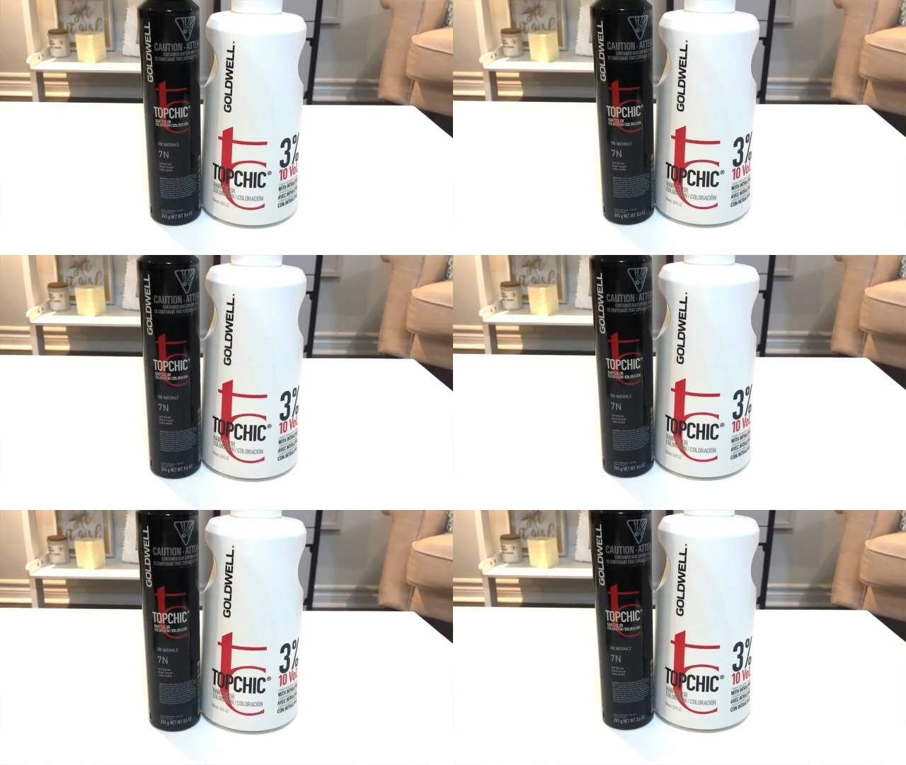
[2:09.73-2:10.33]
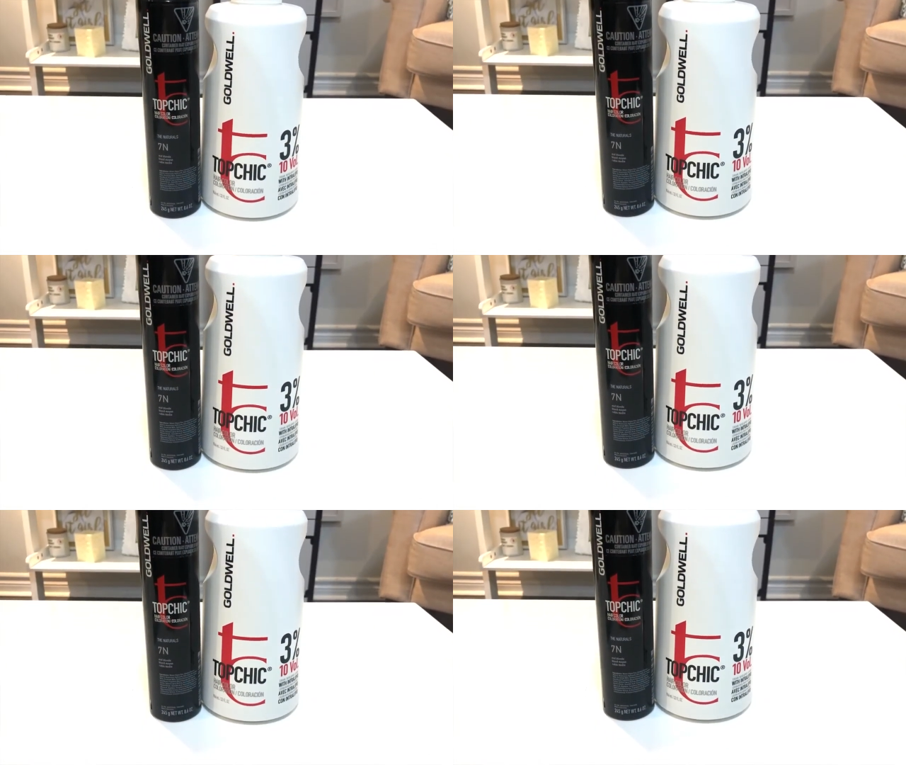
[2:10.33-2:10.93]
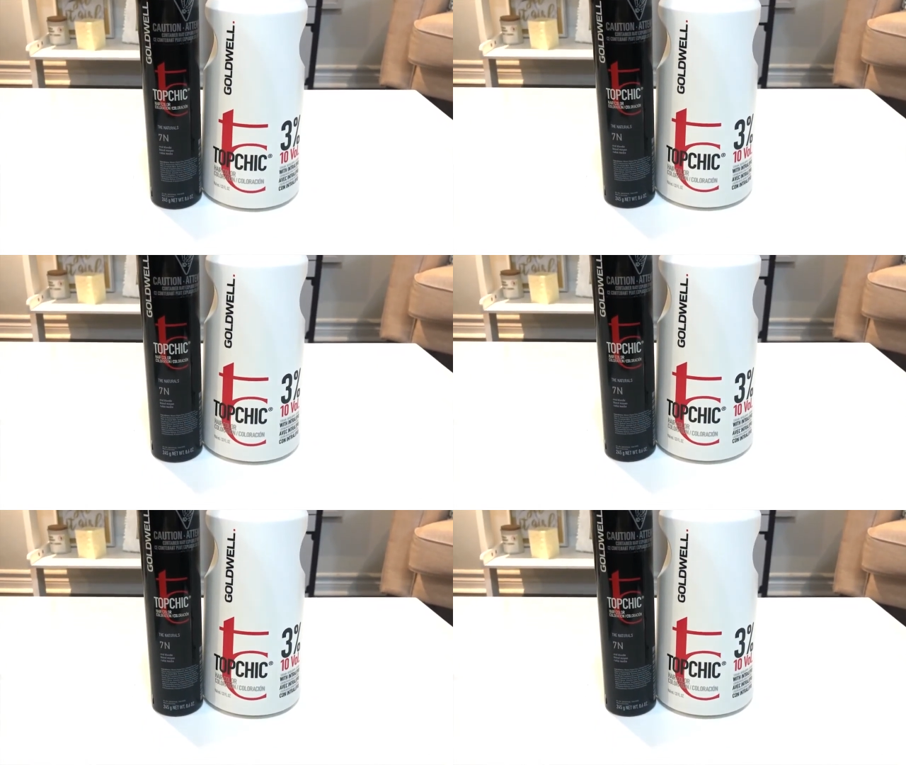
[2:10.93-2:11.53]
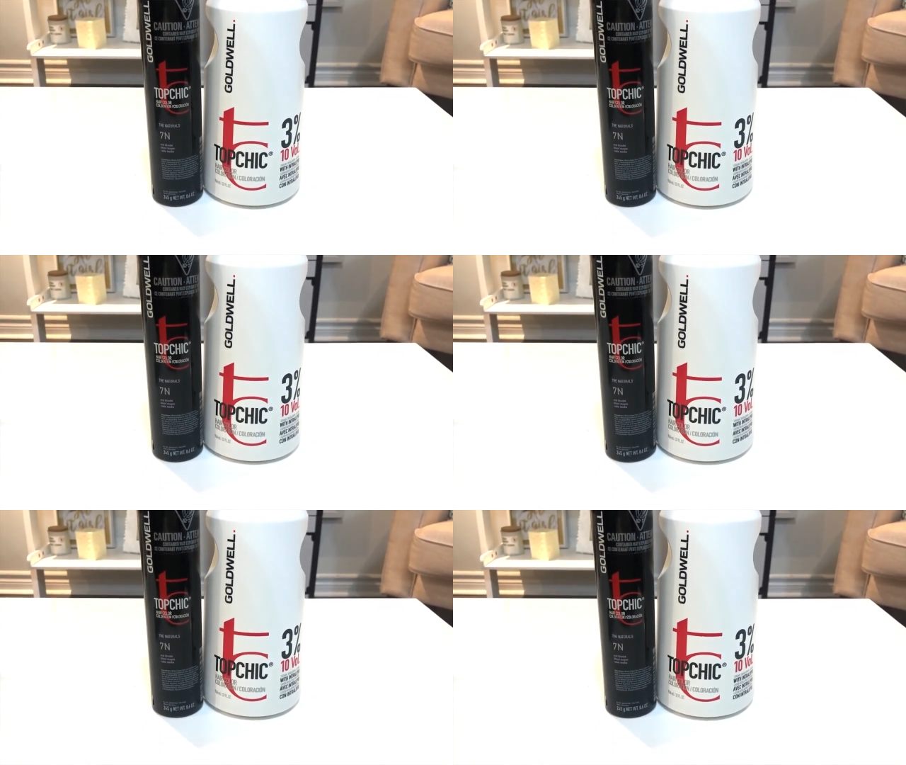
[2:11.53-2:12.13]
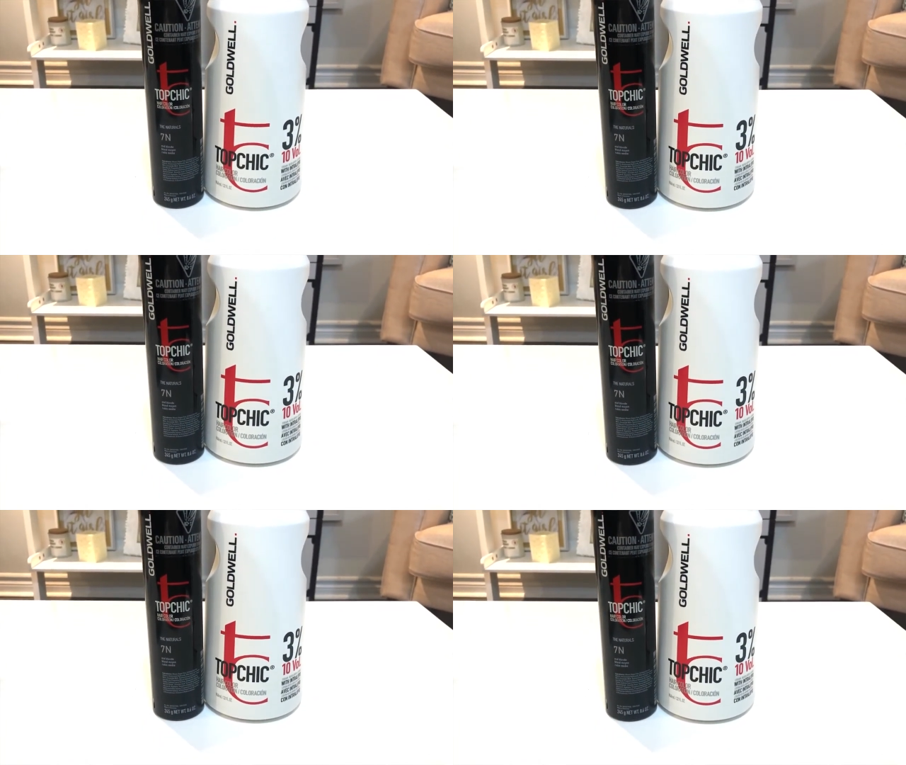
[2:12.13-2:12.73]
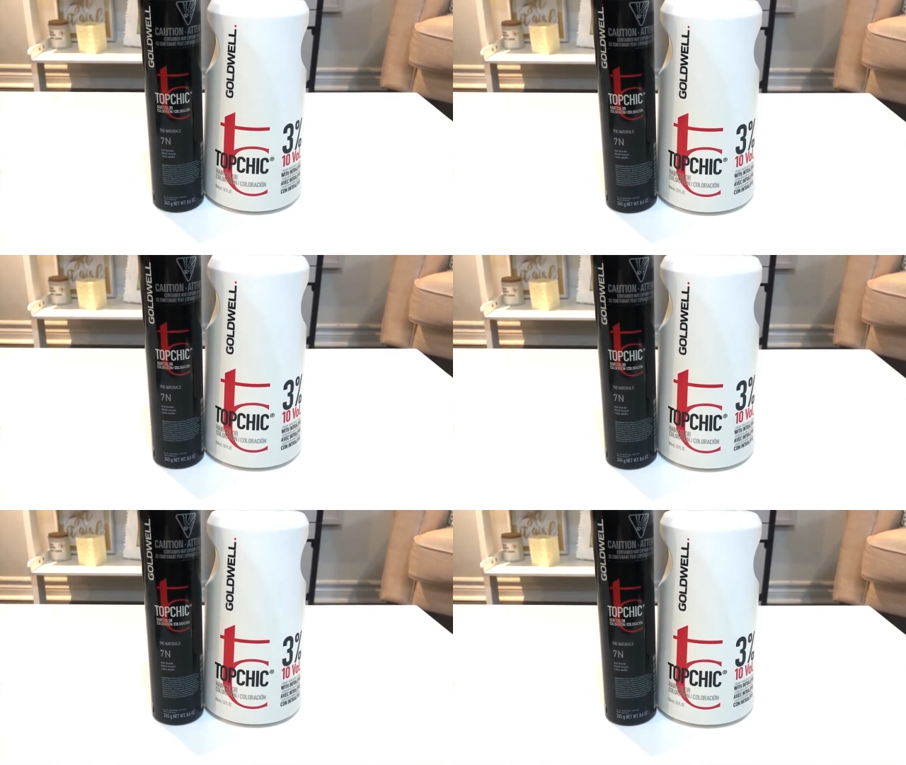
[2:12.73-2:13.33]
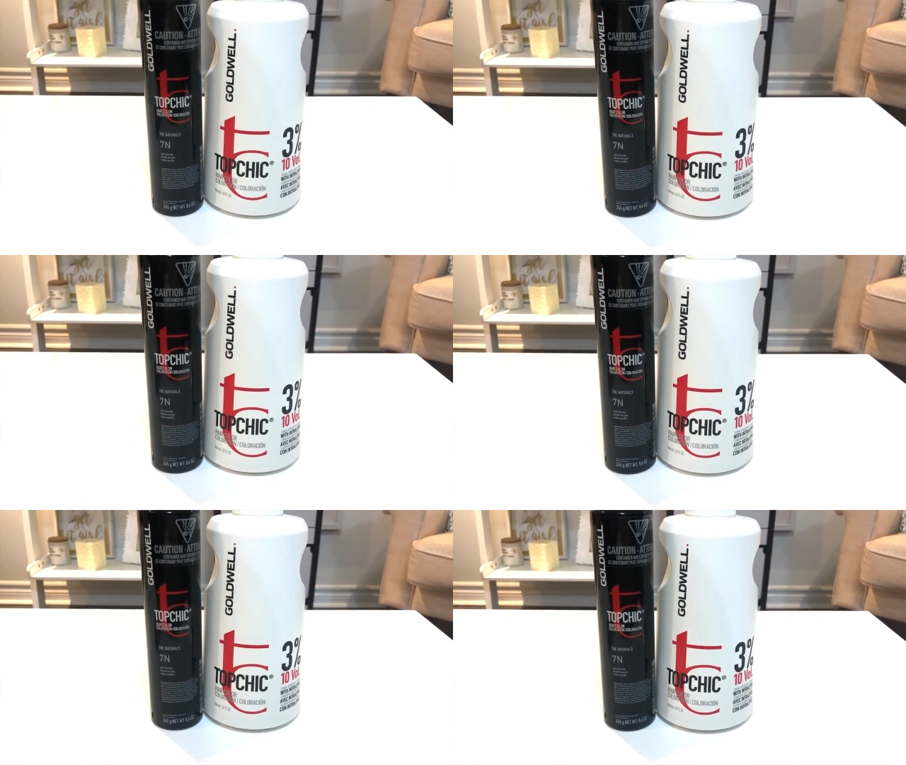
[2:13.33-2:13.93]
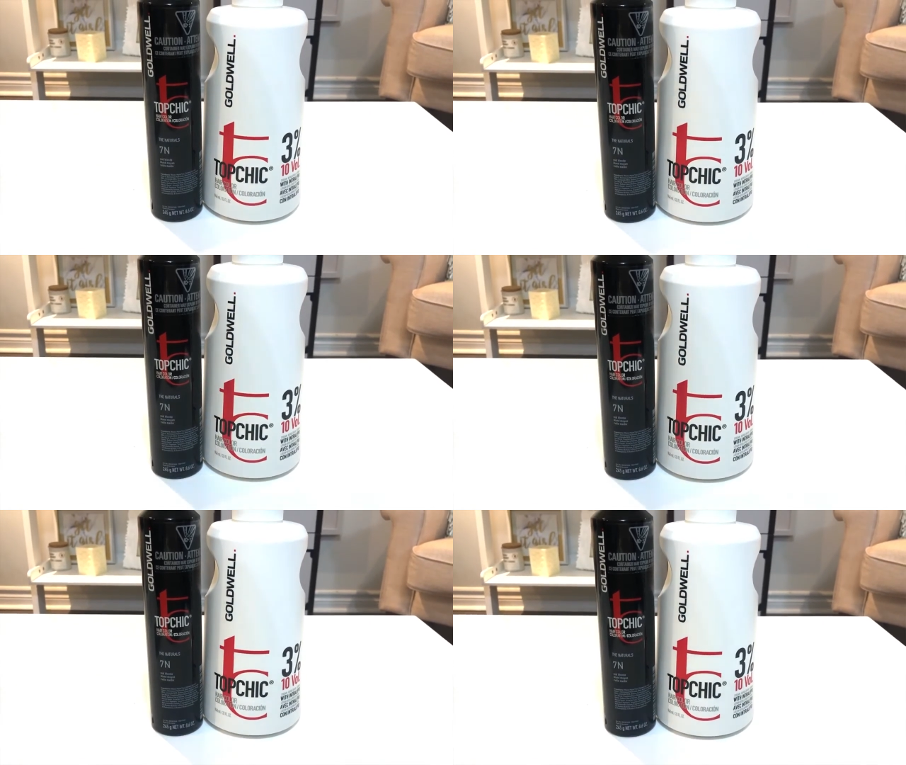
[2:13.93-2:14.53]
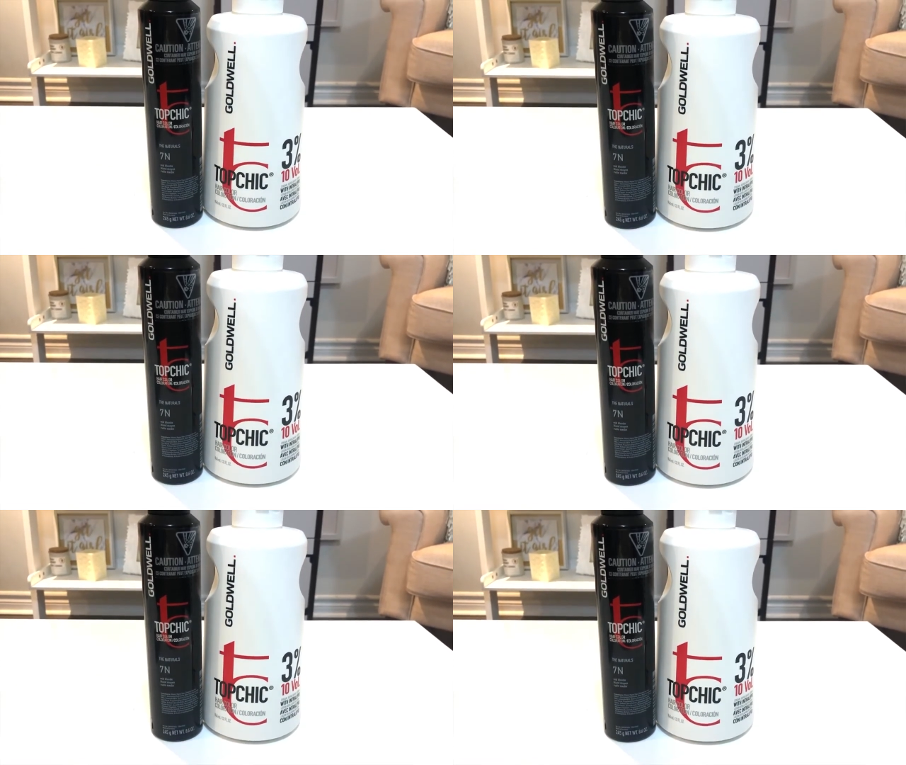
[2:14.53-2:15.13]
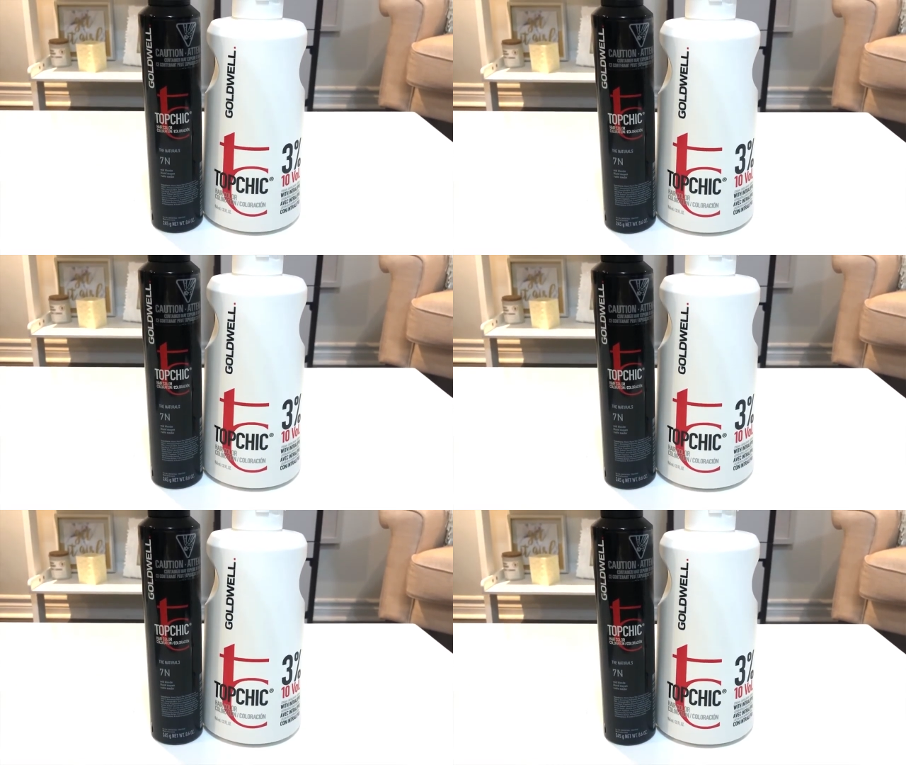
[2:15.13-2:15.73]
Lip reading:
[unreadable: no face in view]